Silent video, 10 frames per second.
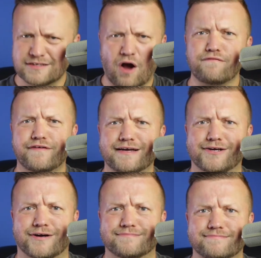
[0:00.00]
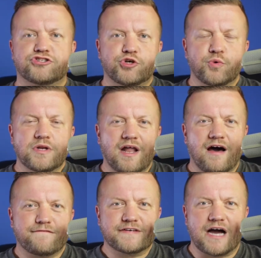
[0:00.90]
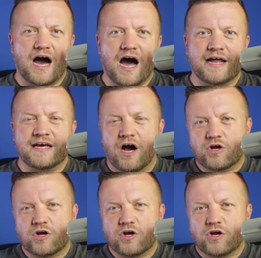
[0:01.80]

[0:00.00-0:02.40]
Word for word: Go figure. To love God,